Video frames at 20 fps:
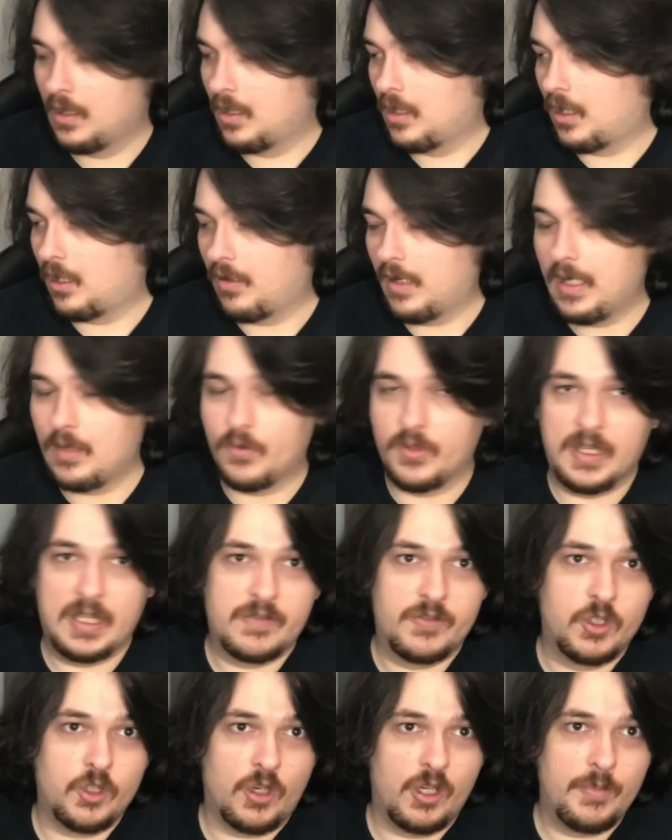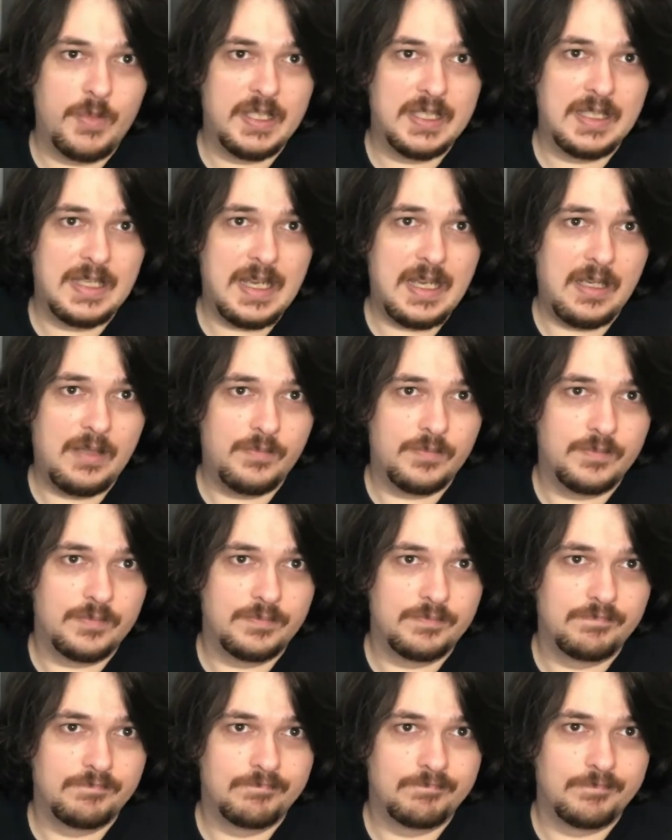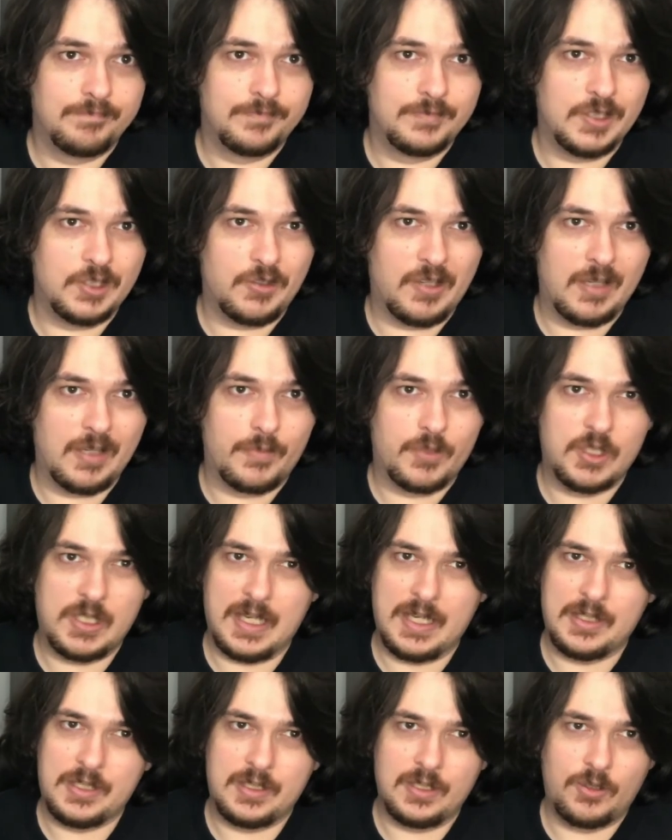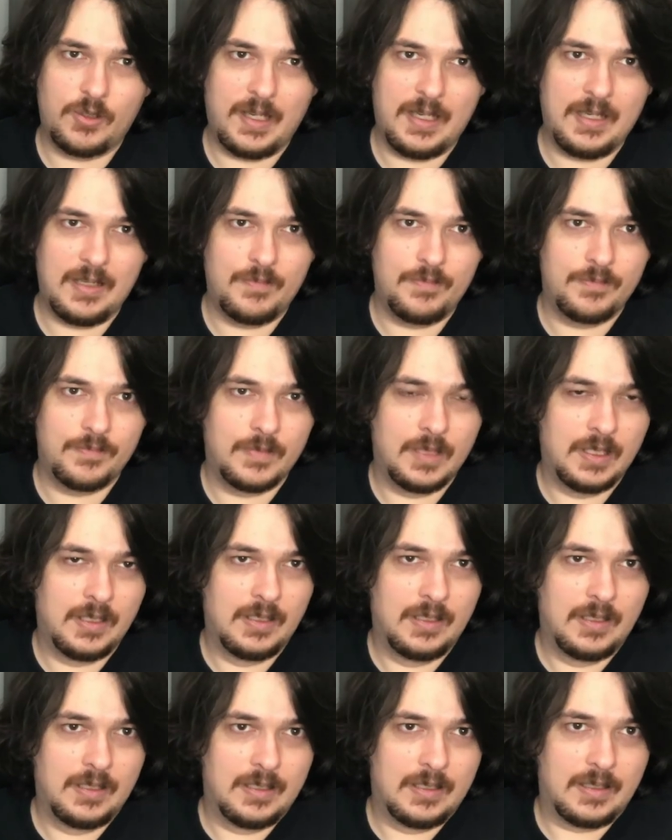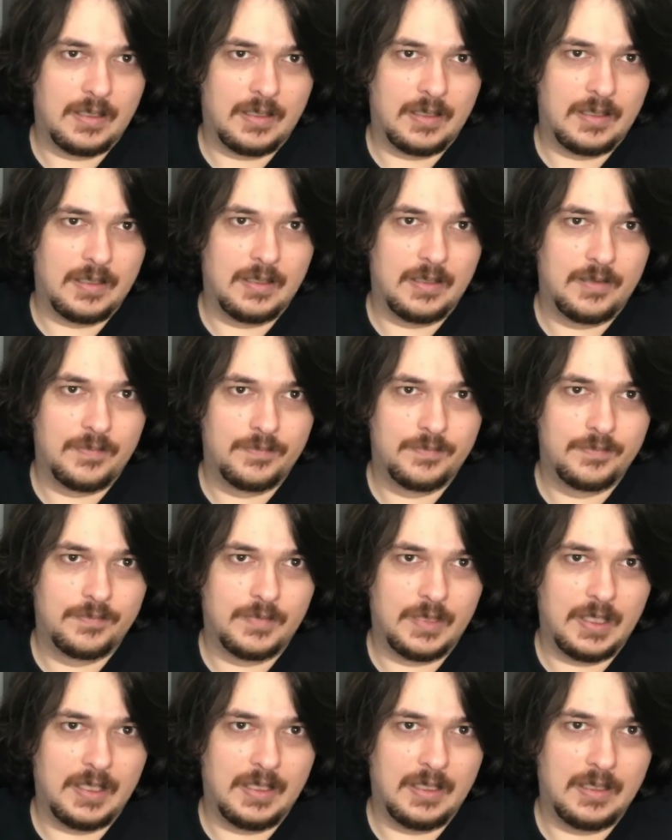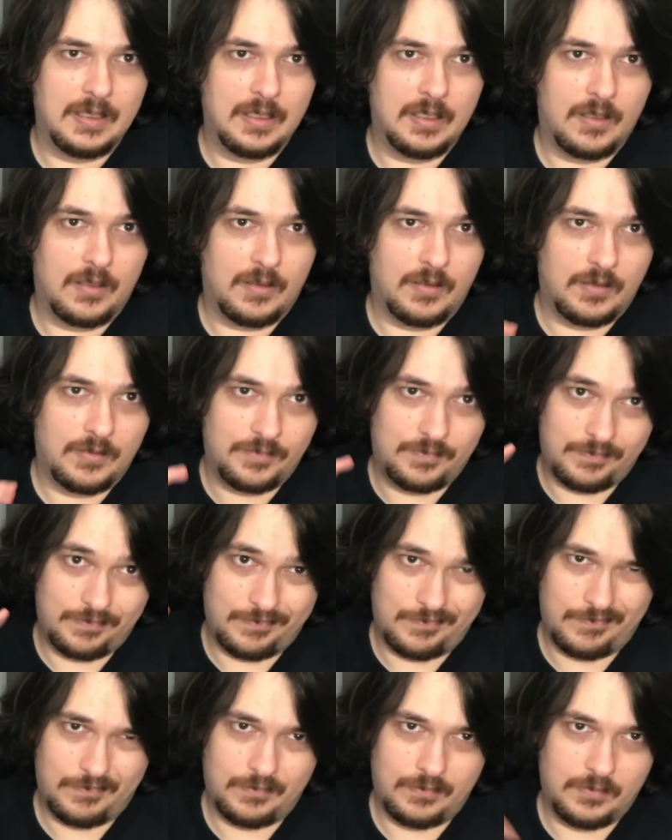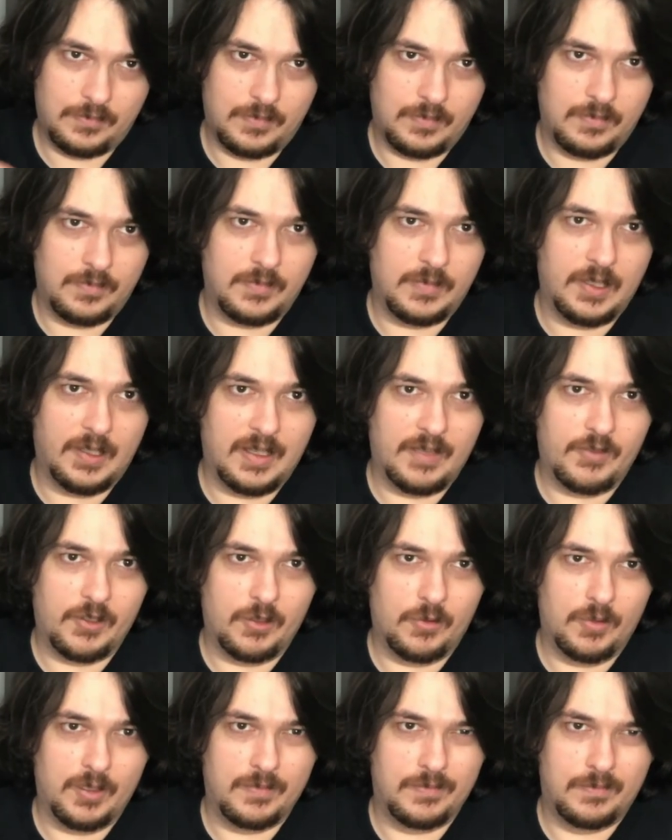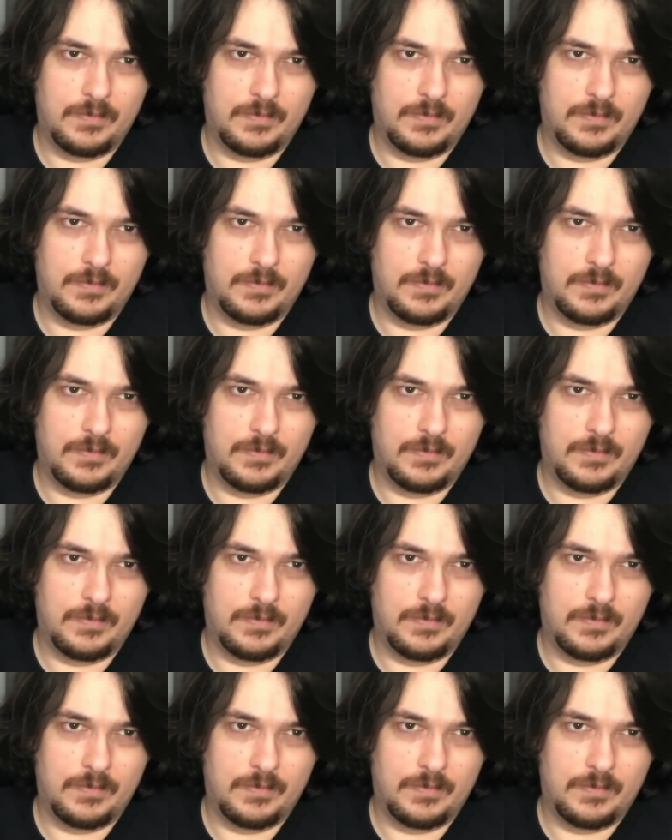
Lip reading: All right, well, thanks for joining me today to drink perchance to dram, and y'all have a good one.